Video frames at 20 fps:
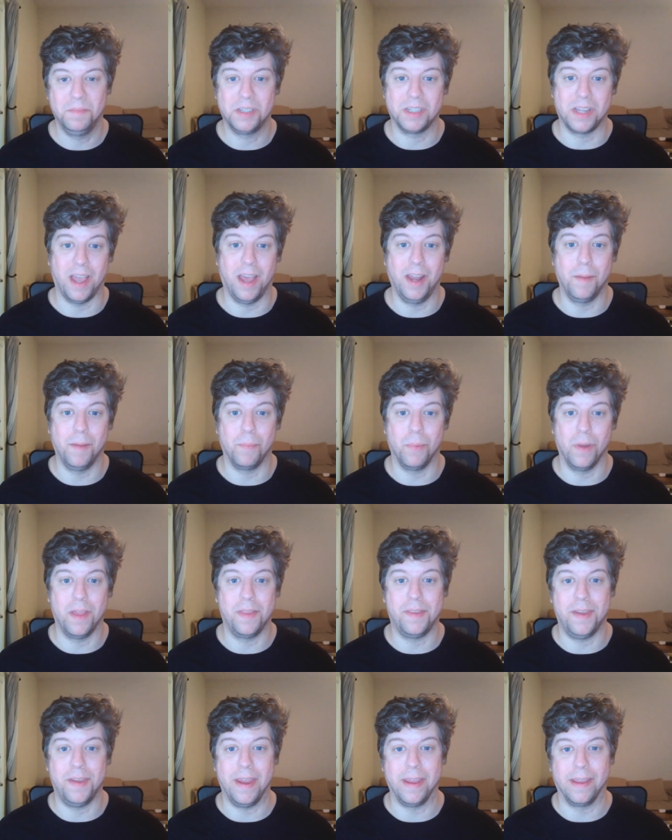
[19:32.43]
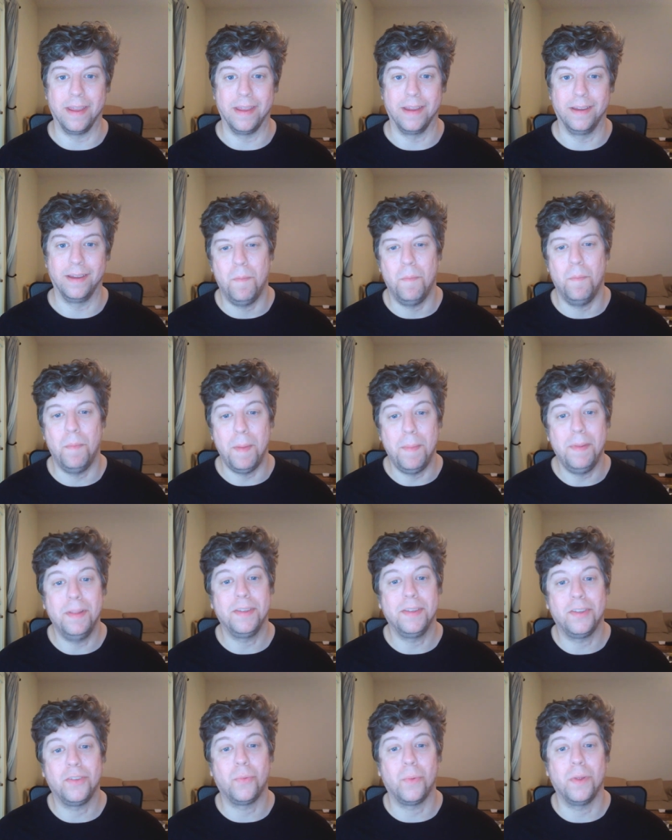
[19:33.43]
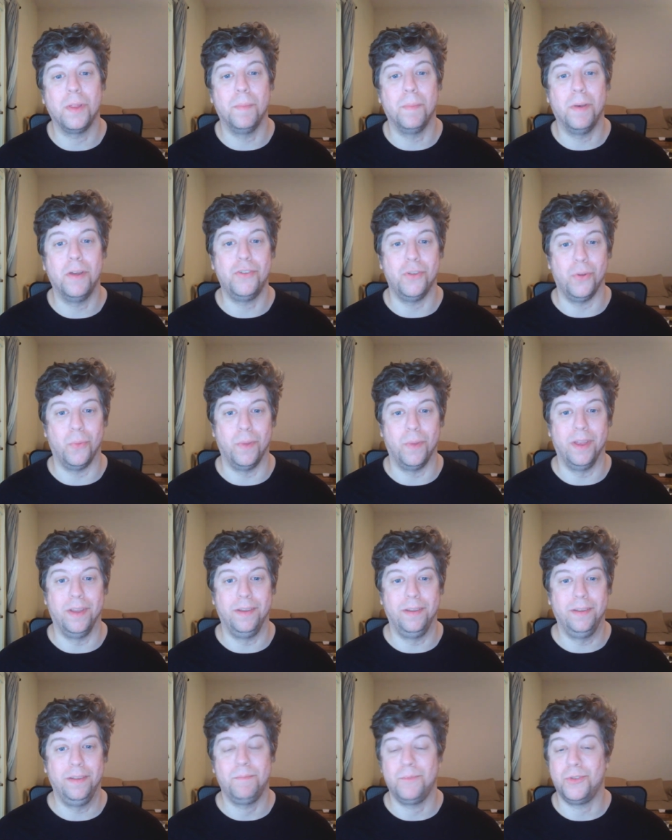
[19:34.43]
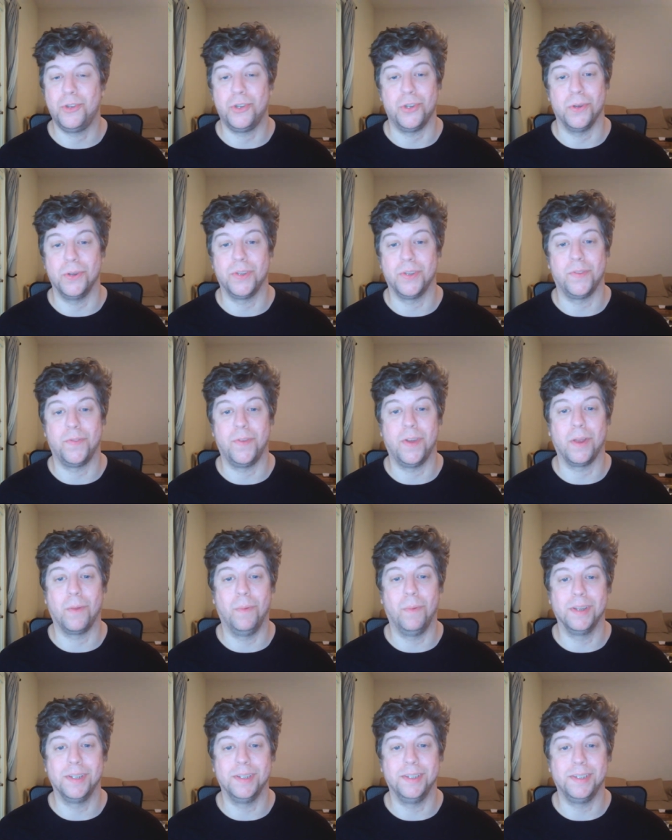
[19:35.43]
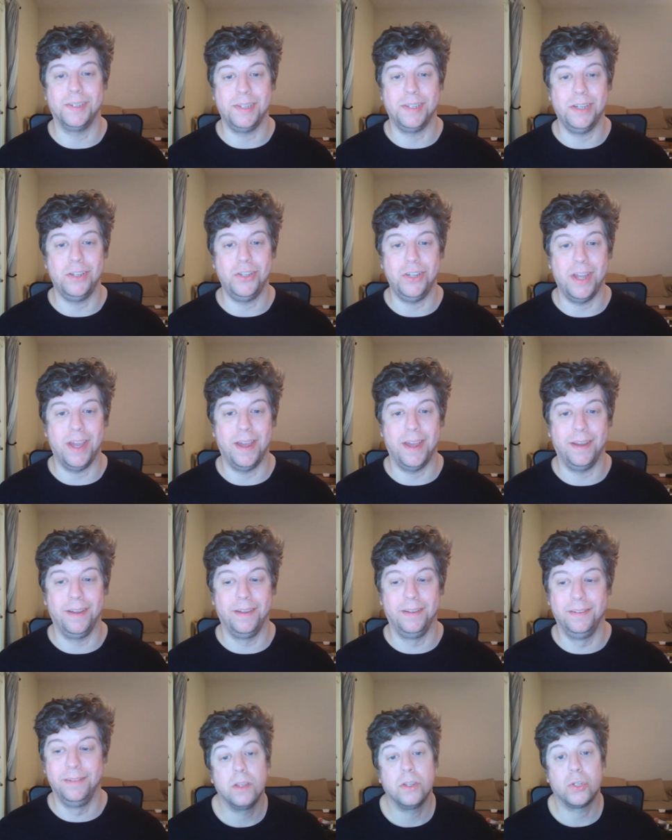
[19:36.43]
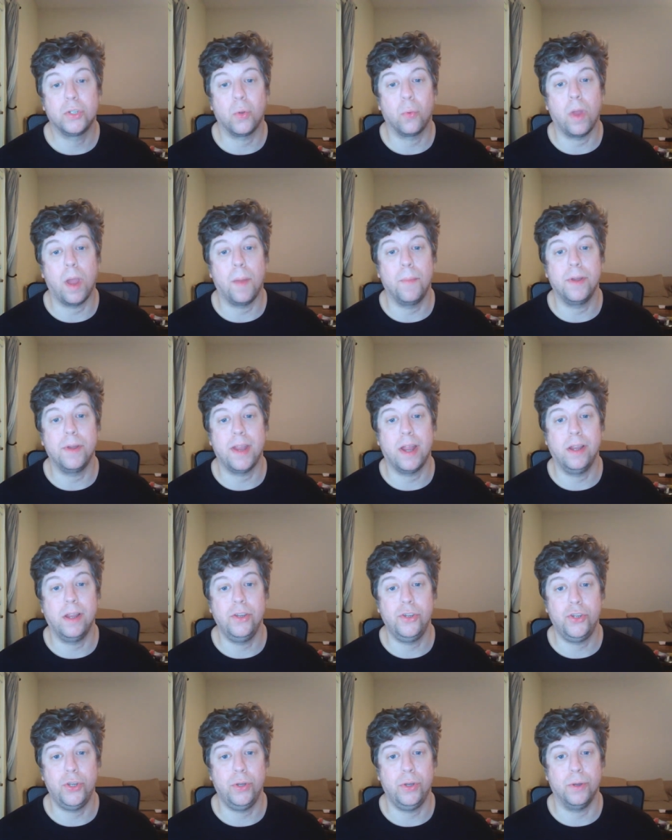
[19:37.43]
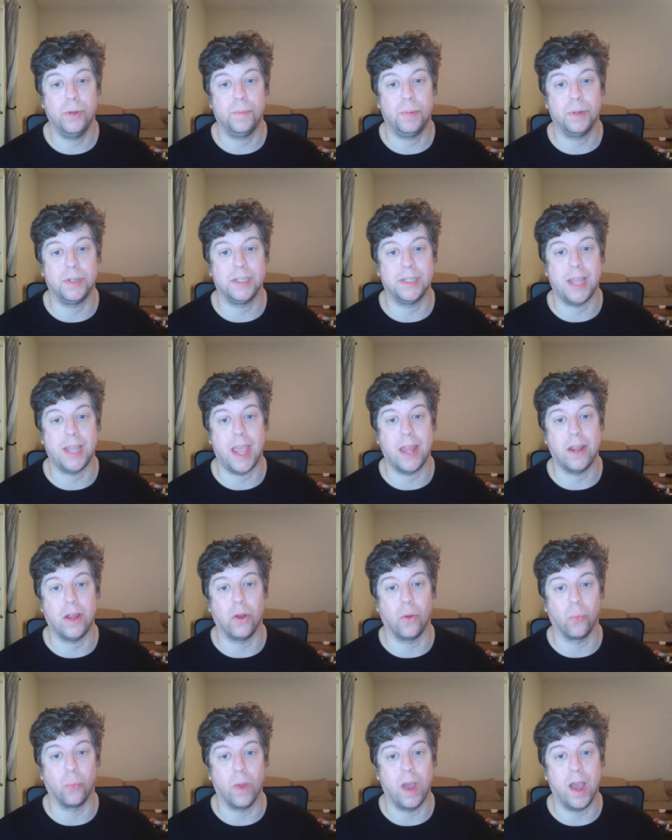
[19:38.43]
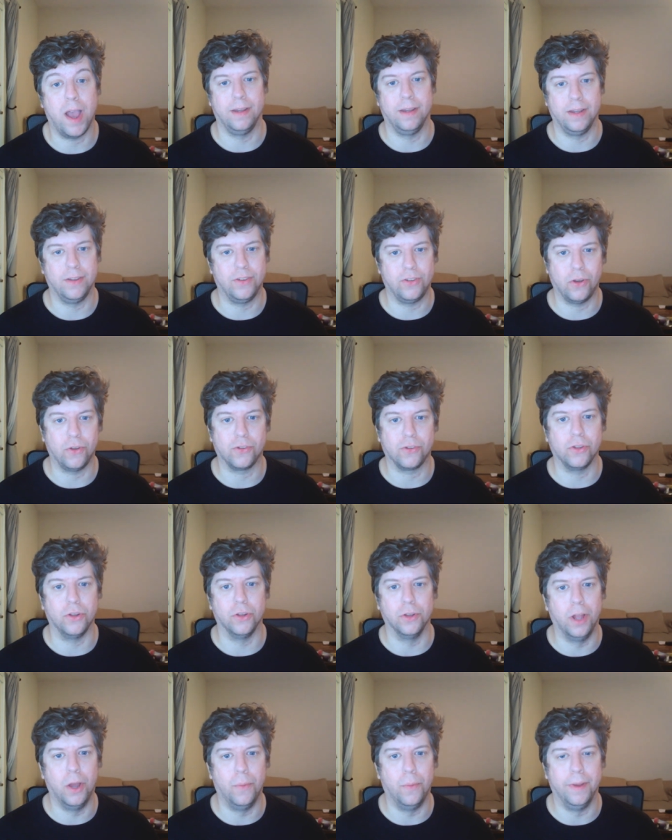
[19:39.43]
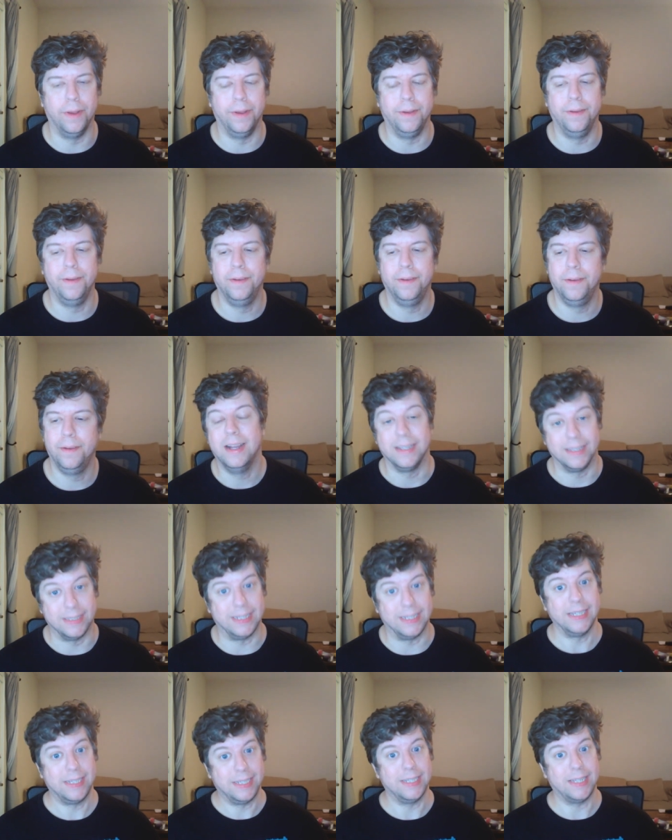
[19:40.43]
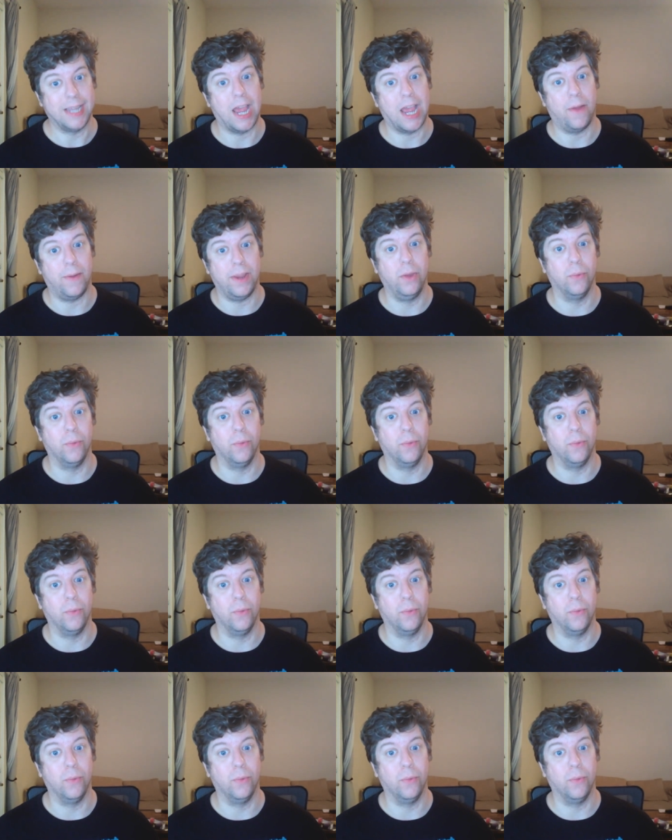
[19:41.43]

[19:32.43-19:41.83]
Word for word: It's kind of breathtaking. Maybe this is where the budget went. Sure as fuck wasn't the CGI. So Robert Downey Jr. puts his hand on a rock and starts glowing. This is how he